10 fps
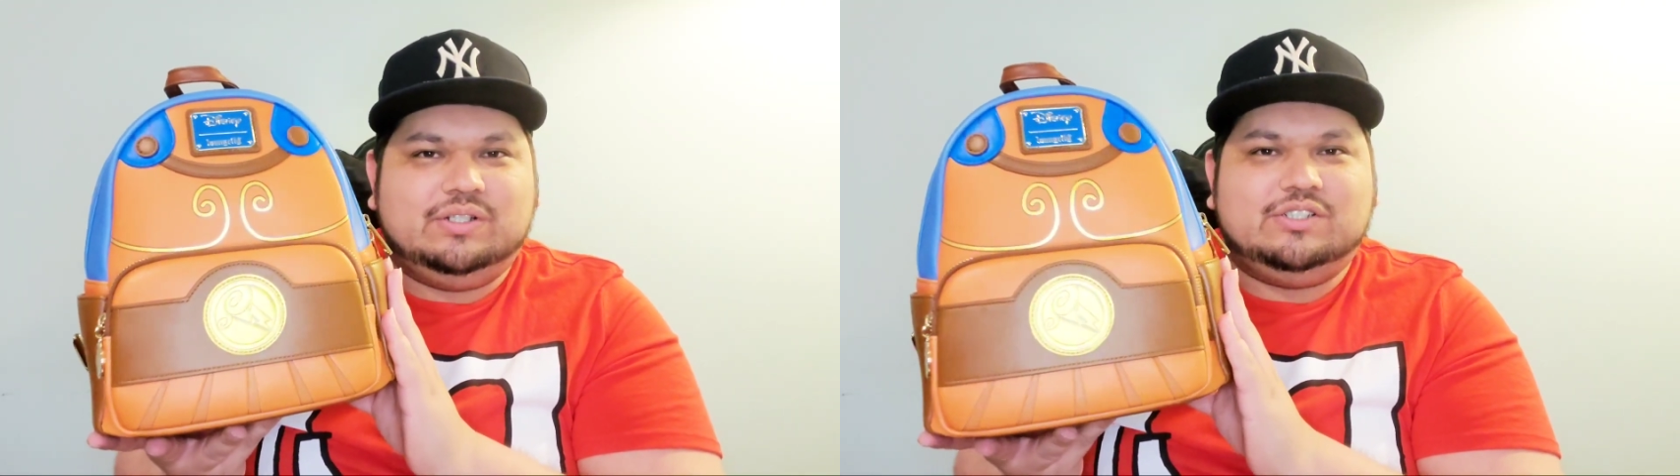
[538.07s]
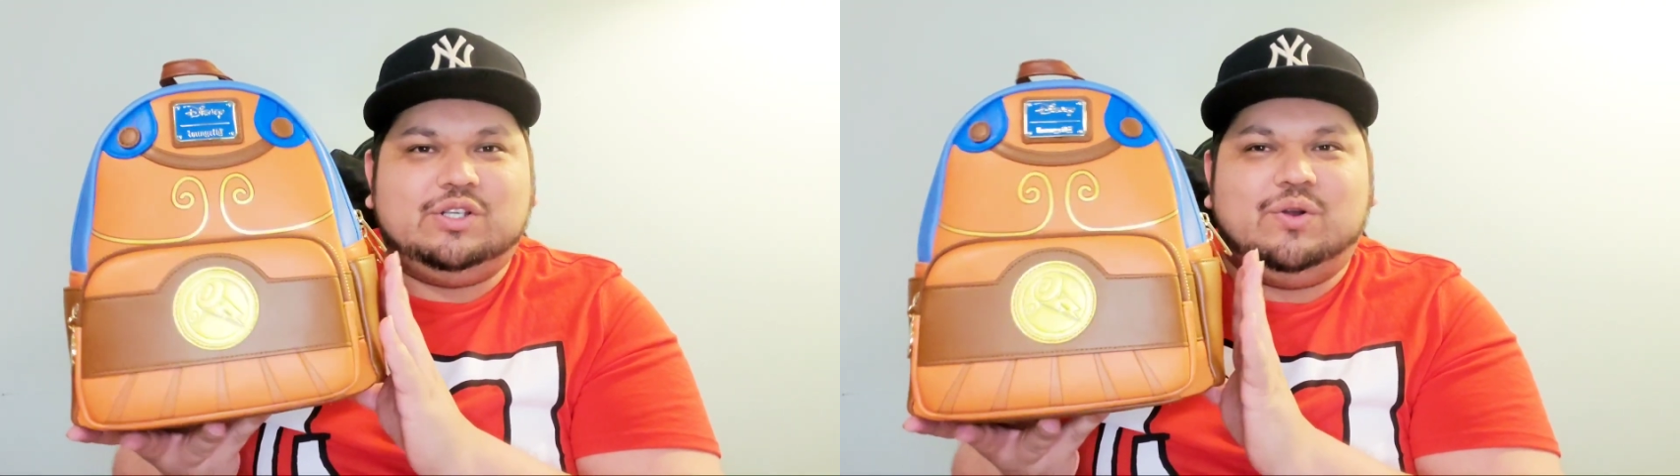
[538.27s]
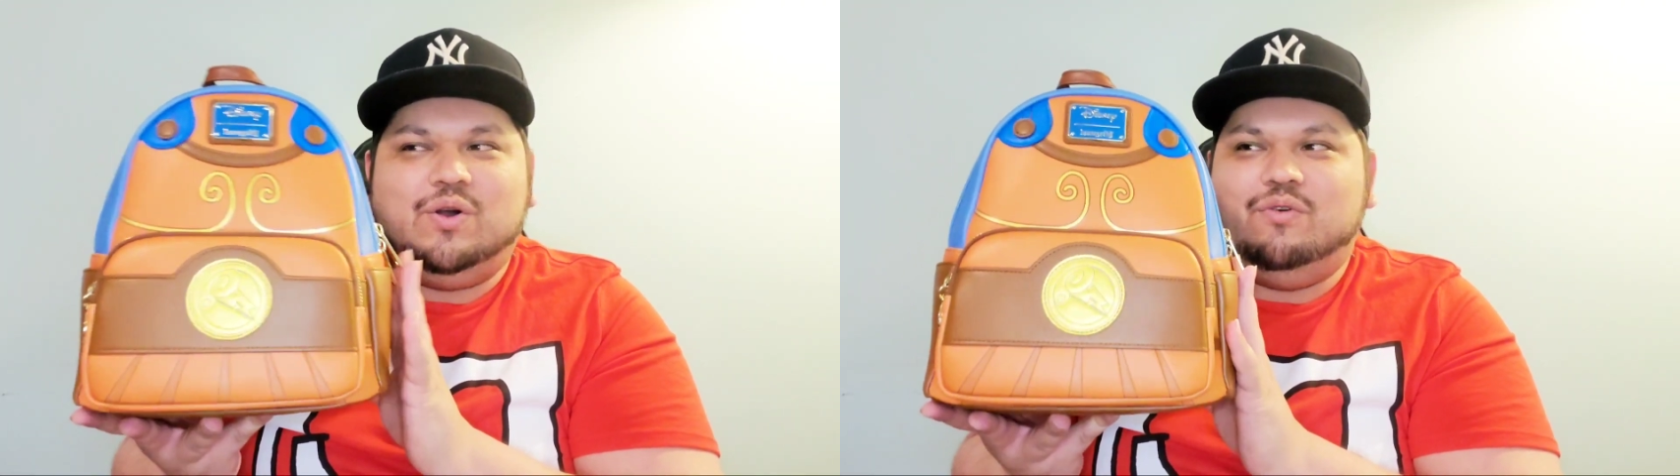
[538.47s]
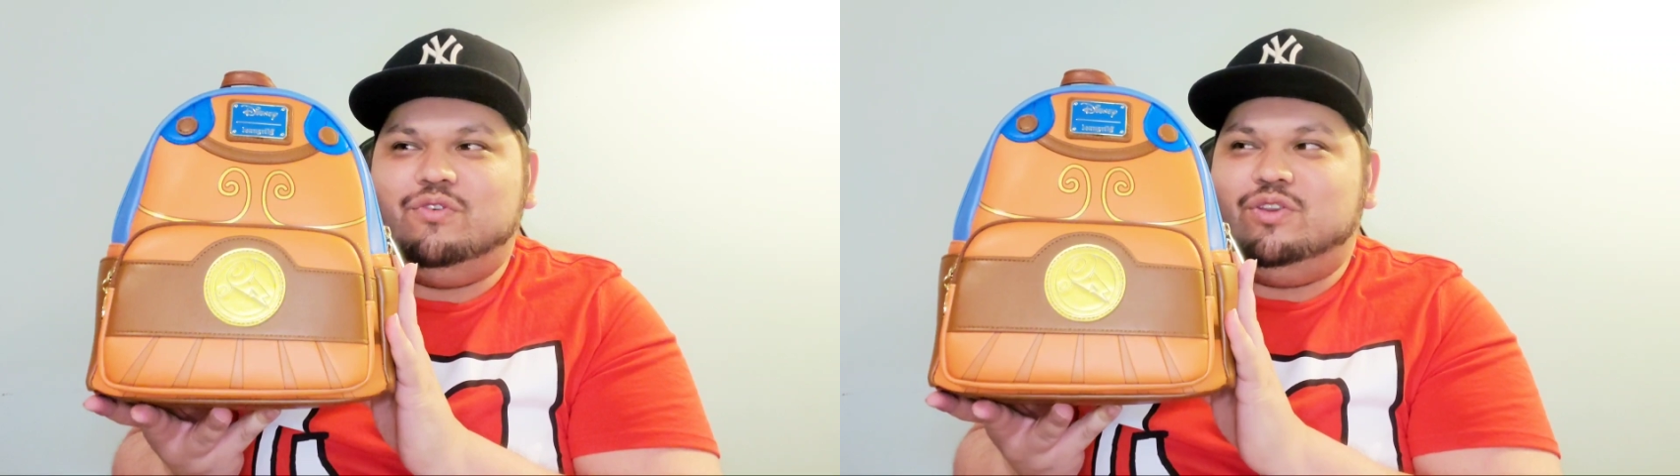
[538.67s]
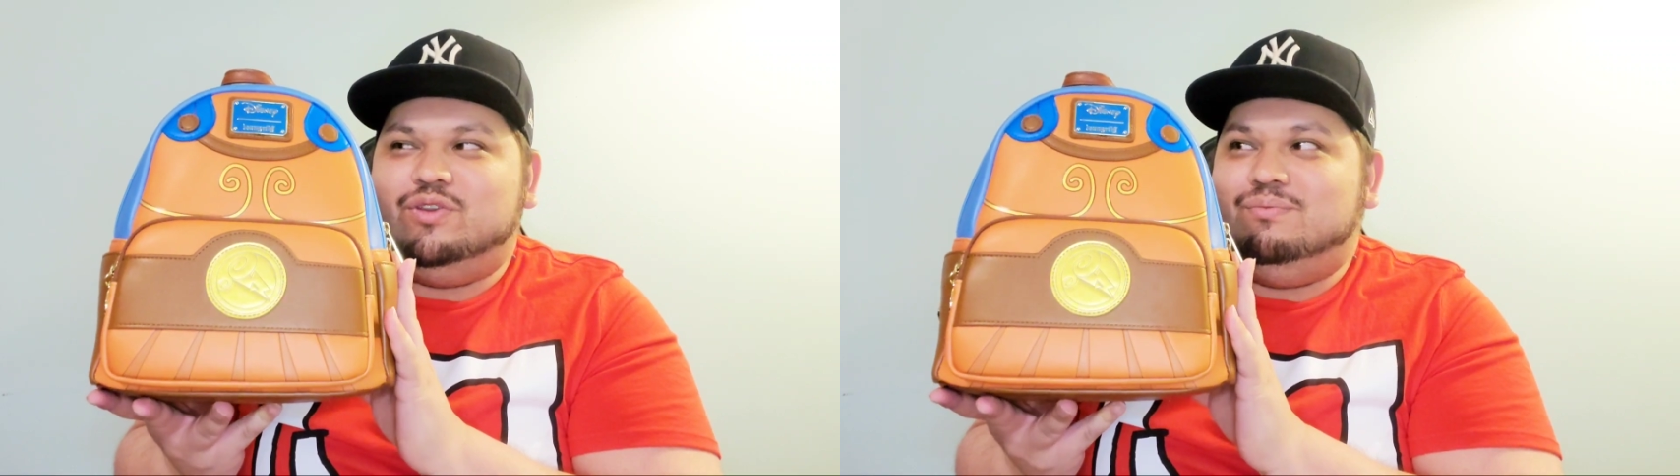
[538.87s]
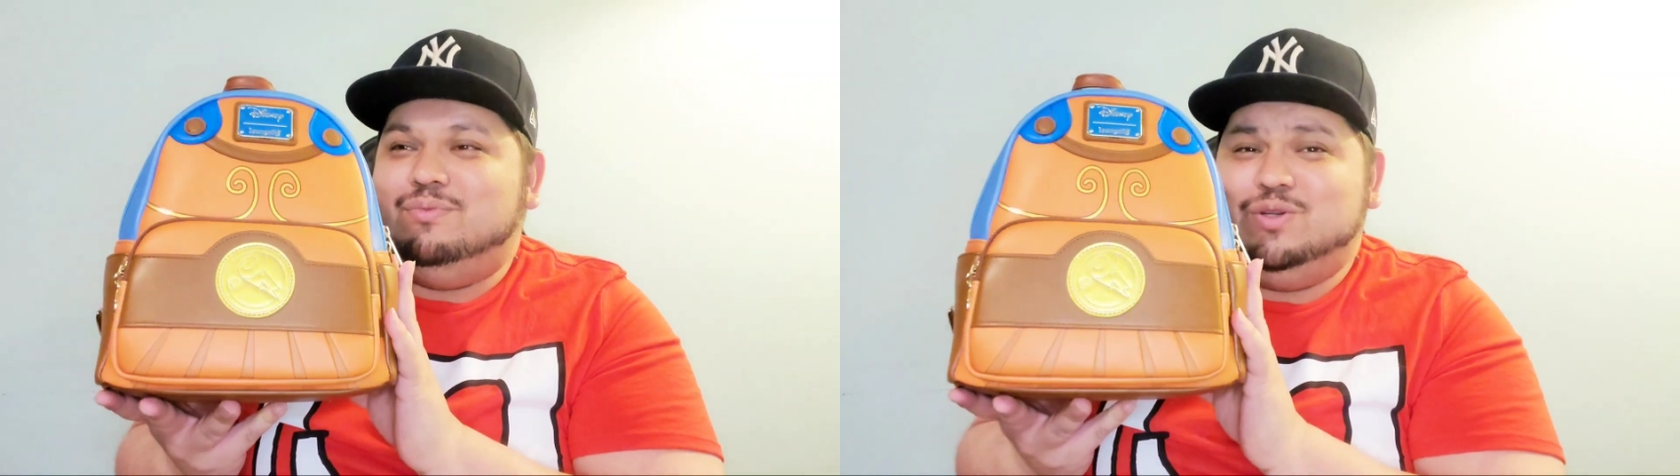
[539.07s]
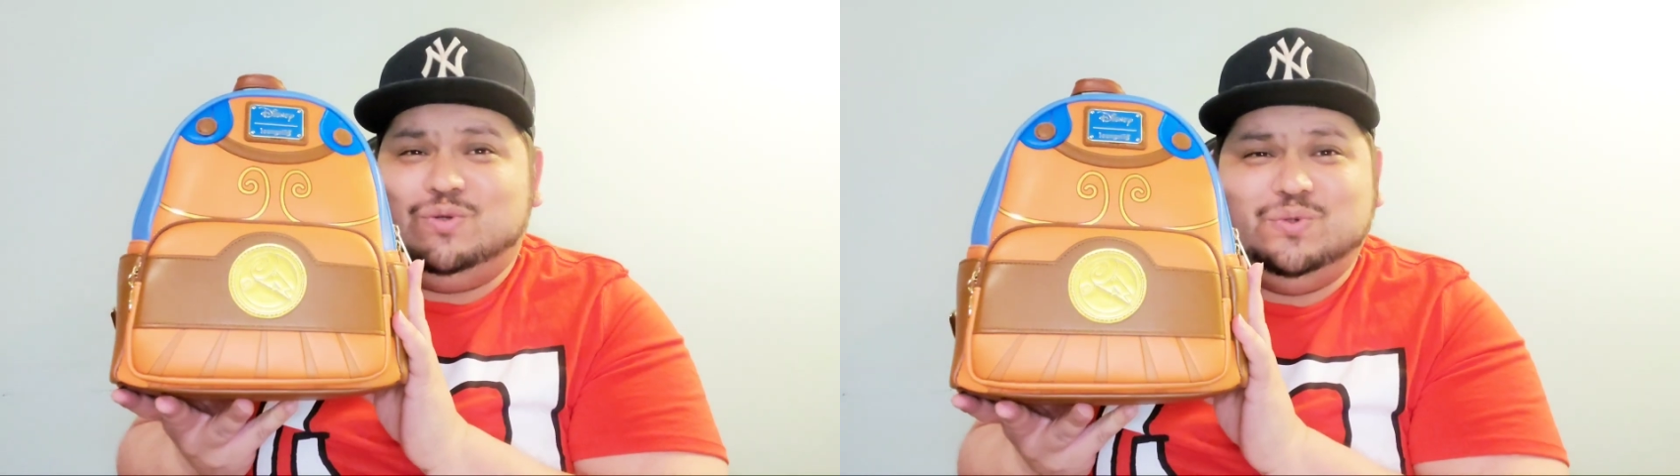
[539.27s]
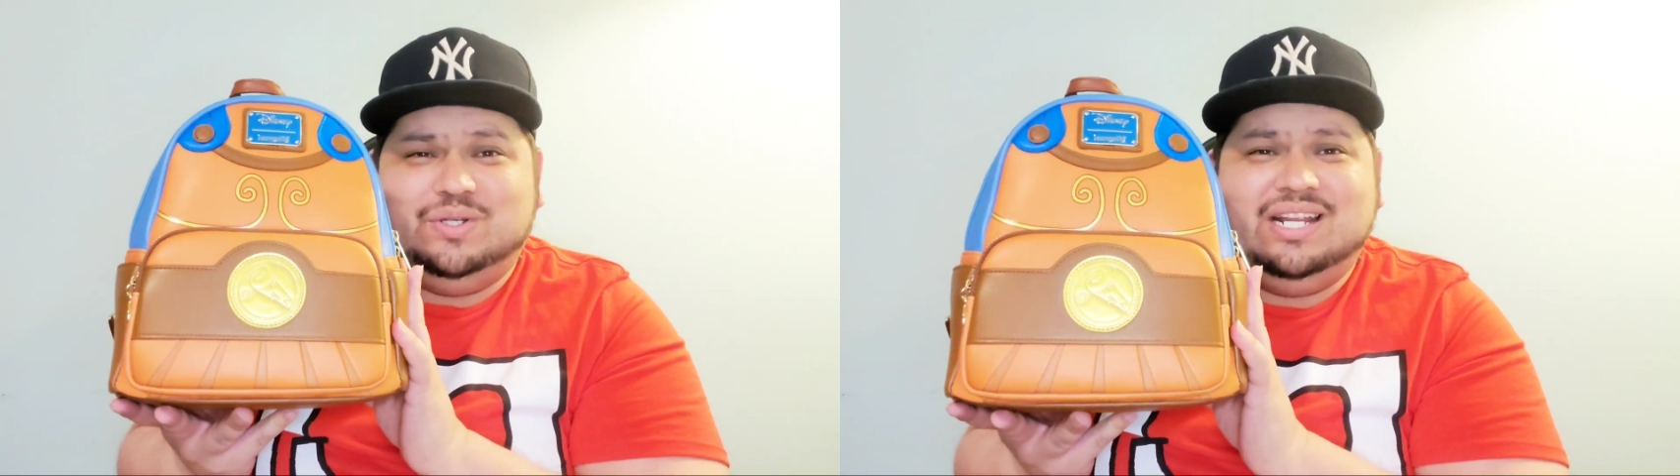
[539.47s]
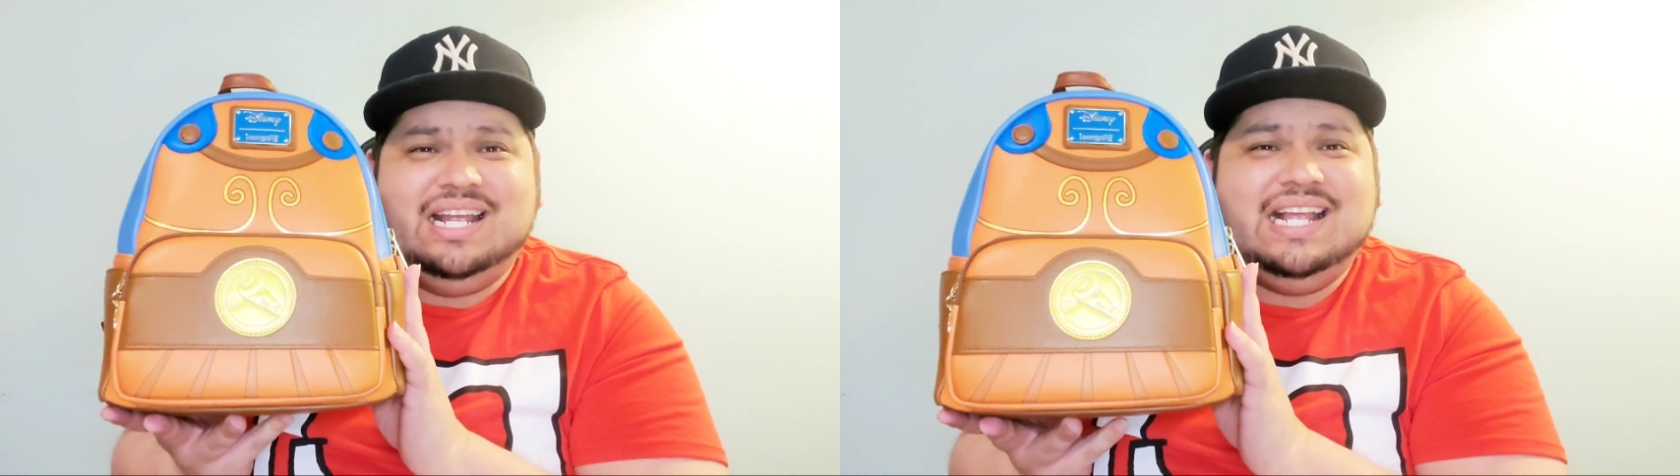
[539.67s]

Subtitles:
so over the moon